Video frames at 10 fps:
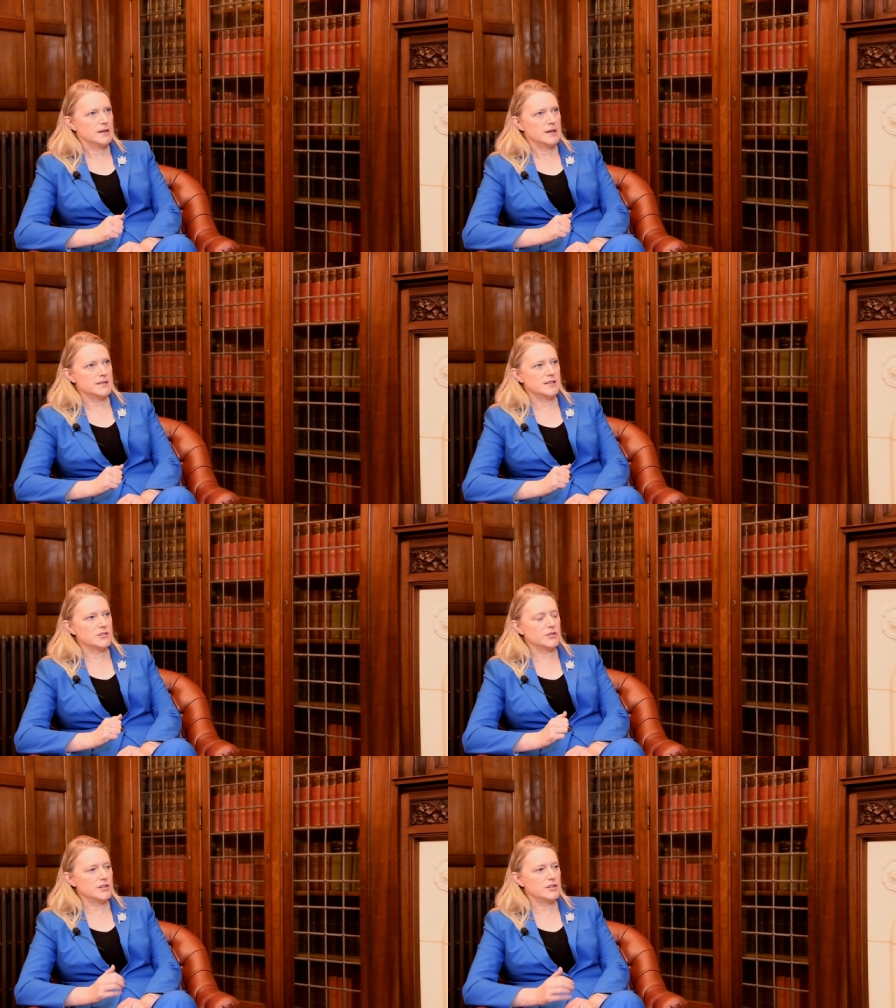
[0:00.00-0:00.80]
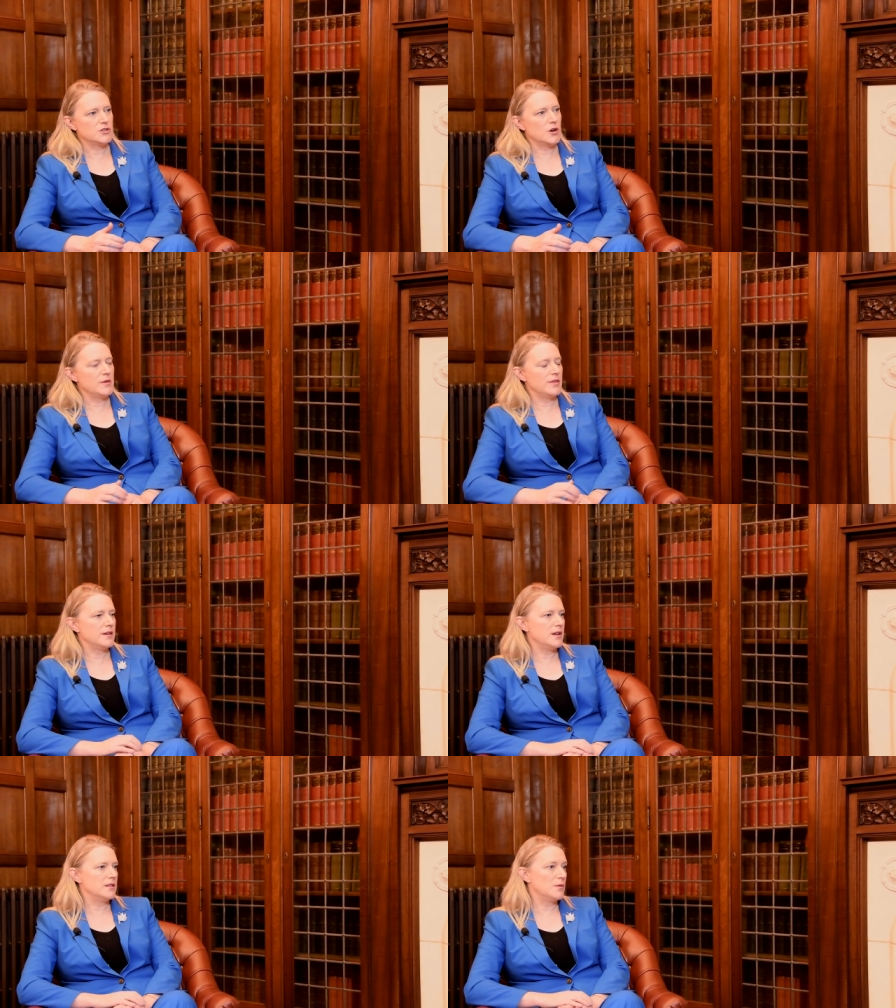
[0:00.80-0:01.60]
essentially determine
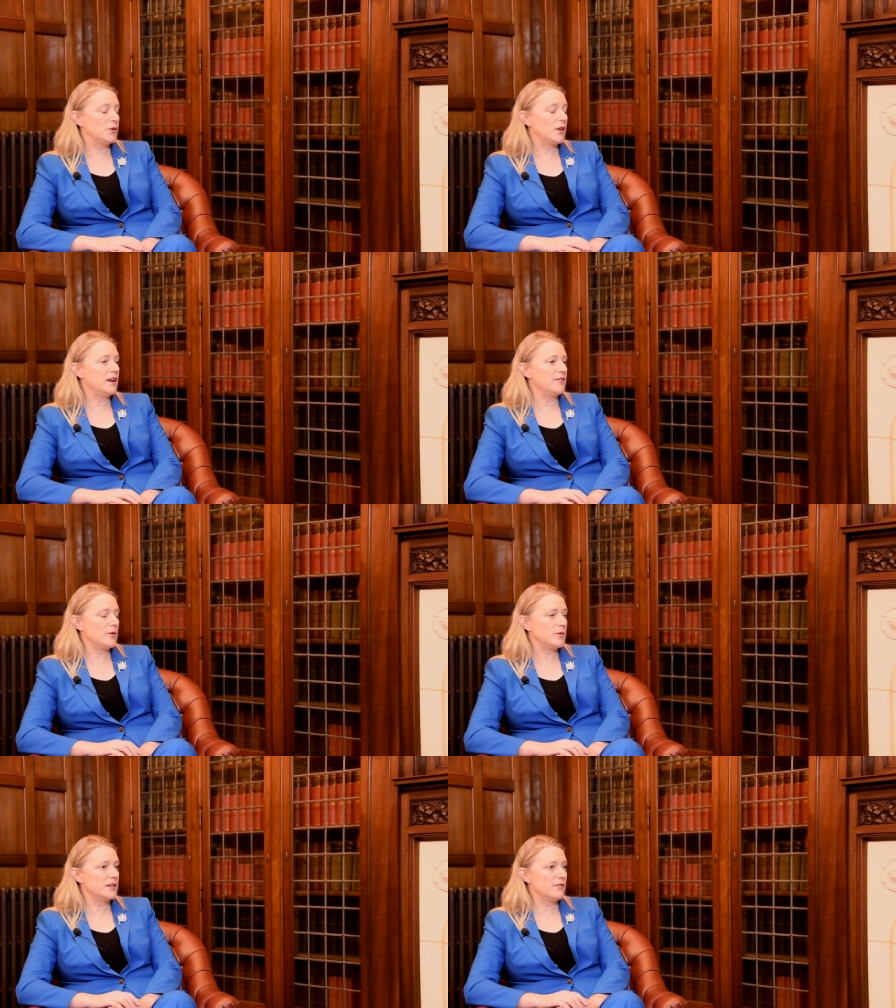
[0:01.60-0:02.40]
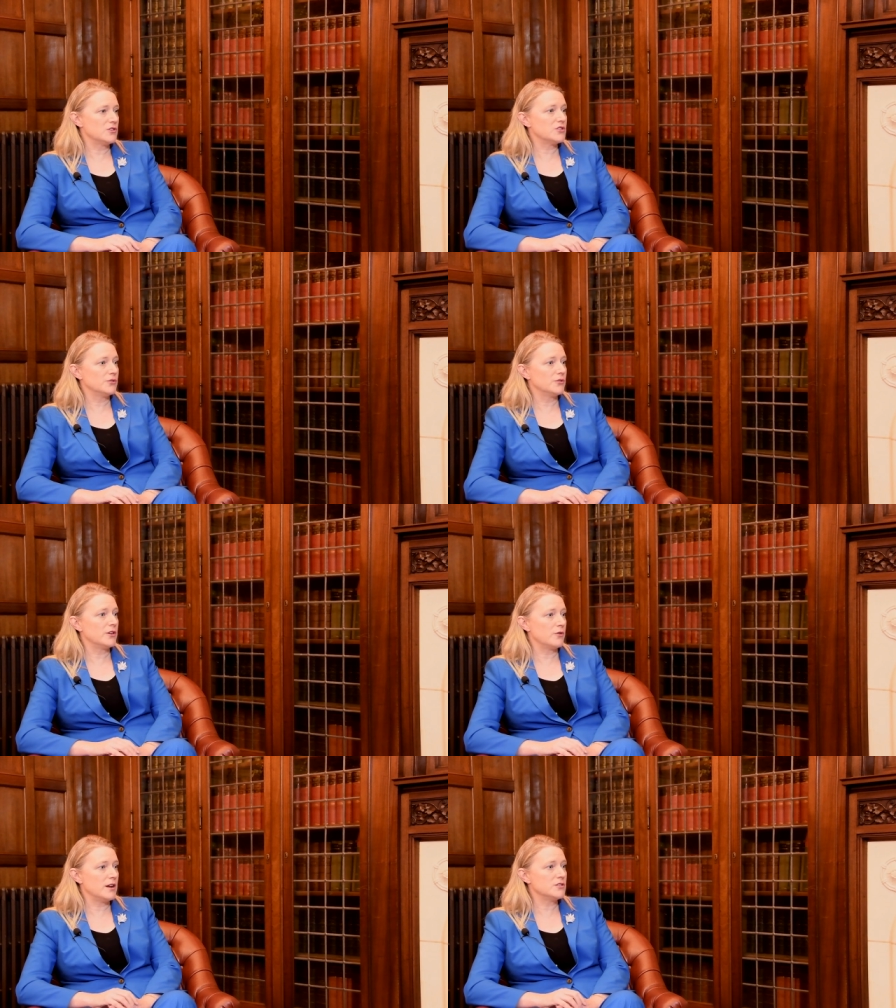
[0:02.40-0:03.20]
the, the planet that we leave our children
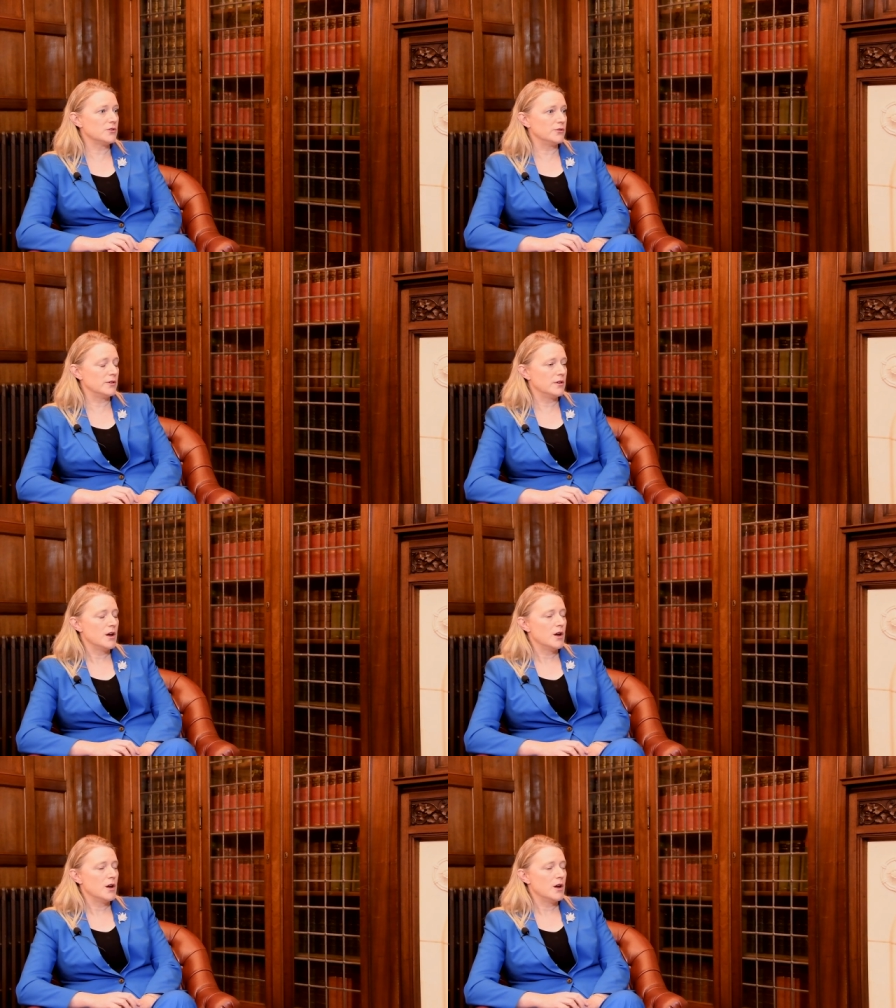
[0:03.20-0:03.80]
and grandchildren.